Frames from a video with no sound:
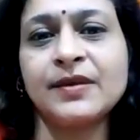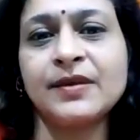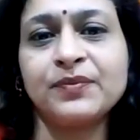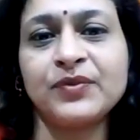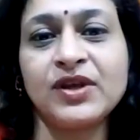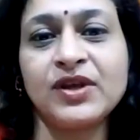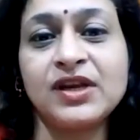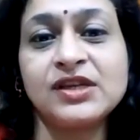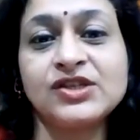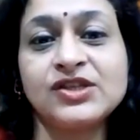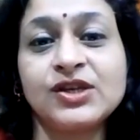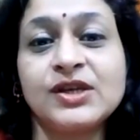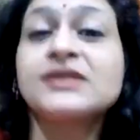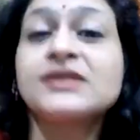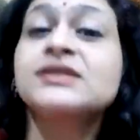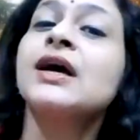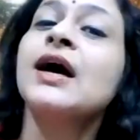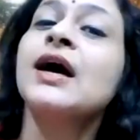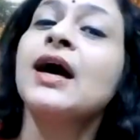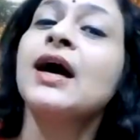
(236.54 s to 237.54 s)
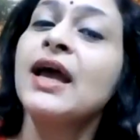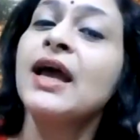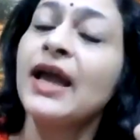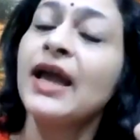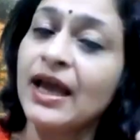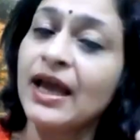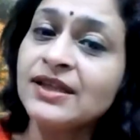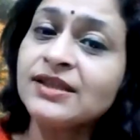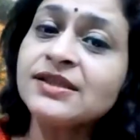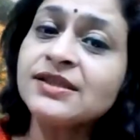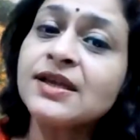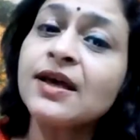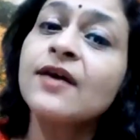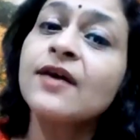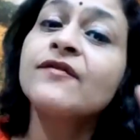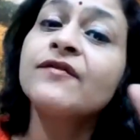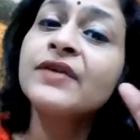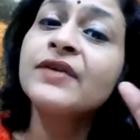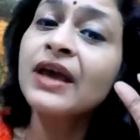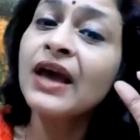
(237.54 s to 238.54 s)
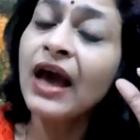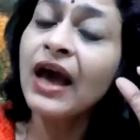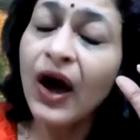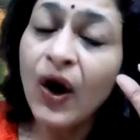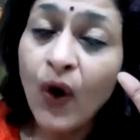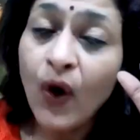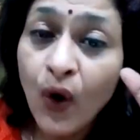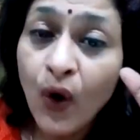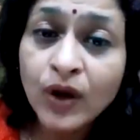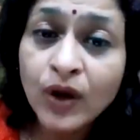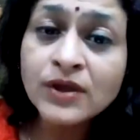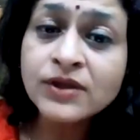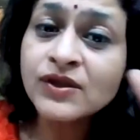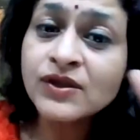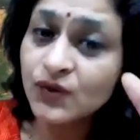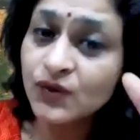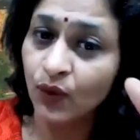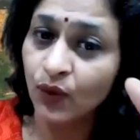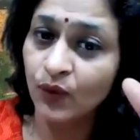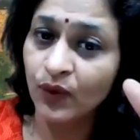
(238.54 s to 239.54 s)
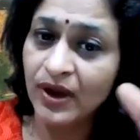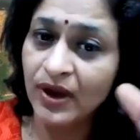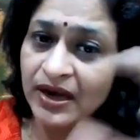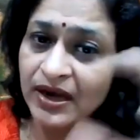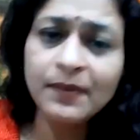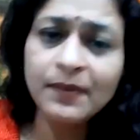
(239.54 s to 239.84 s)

Saptarishis. Hence, we also,